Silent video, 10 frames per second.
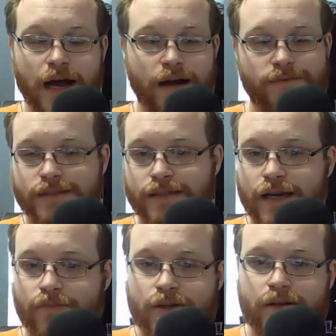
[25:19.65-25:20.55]
Obviously,
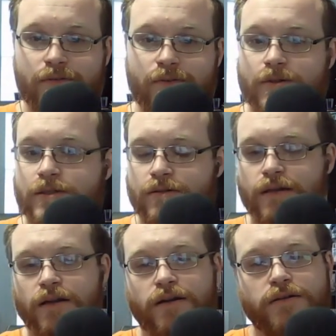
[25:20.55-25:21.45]
I'm looking forward to it.
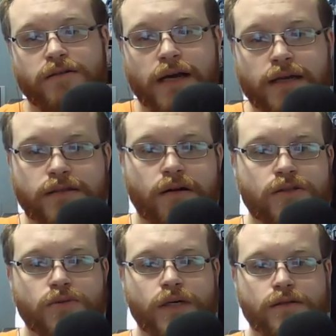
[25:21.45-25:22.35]
I know you guys are
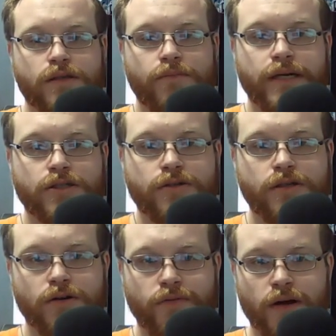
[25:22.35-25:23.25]
as well. So make sure
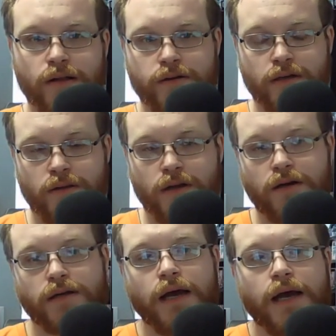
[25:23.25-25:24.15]
you're following
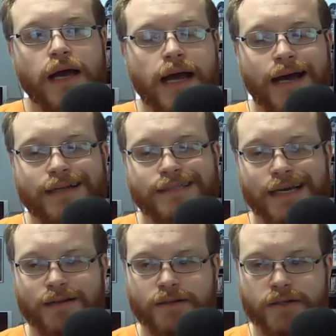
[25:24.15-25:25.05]
along at
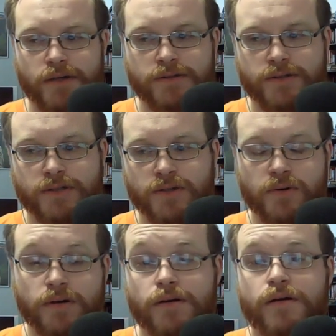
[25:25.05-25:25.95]

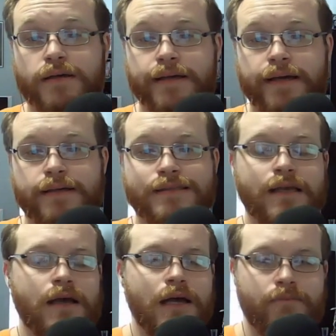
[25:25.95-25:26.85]
@LO_Hurricanes.
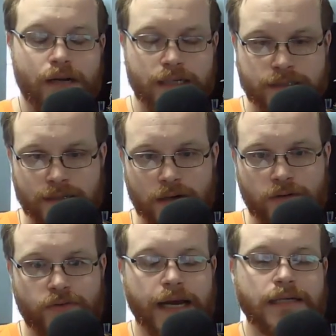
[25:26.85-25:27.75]

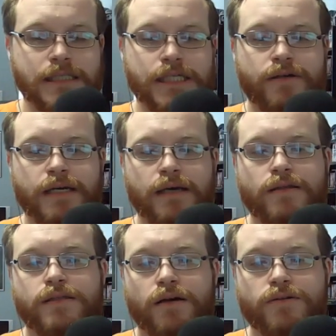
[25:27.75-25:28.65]
Myself at
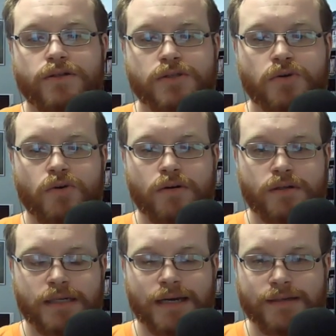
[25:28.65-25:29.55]

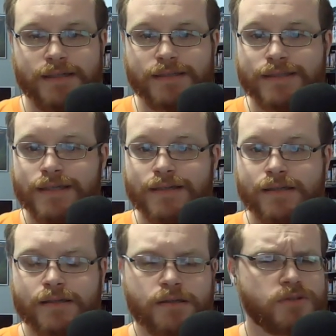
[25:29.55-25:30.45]
@JaredEllis_96.
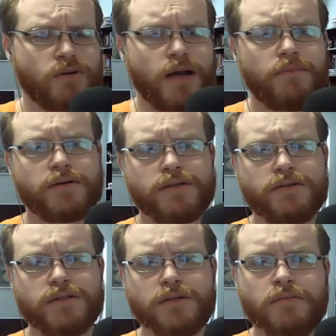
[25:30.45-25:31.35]
Subscribe on
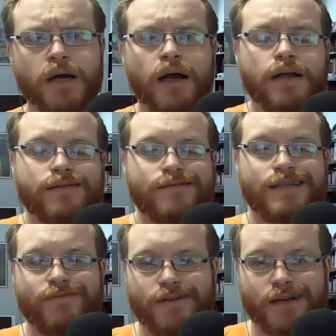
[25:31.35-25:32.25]
YouTube.
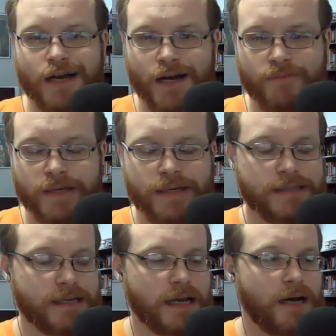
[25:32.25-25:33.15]
Leave a comment
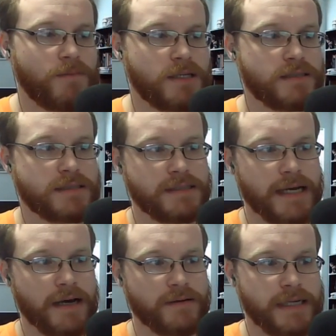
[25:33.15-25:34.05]
in the comments
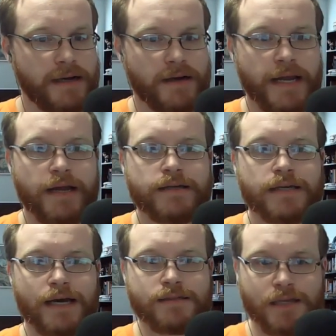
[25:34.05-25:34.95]
down there. And
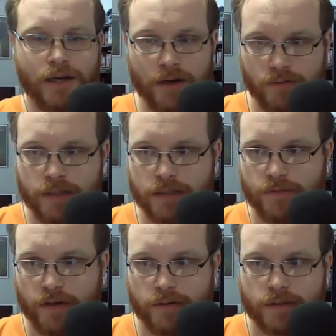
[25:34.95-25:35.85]
as always,
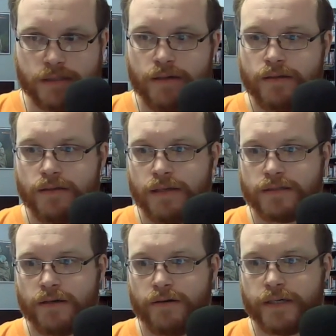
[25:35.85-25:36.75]
folks,
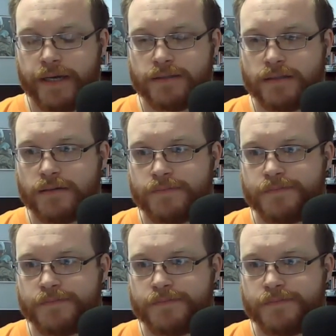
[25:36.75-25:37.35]
let's go, Canes.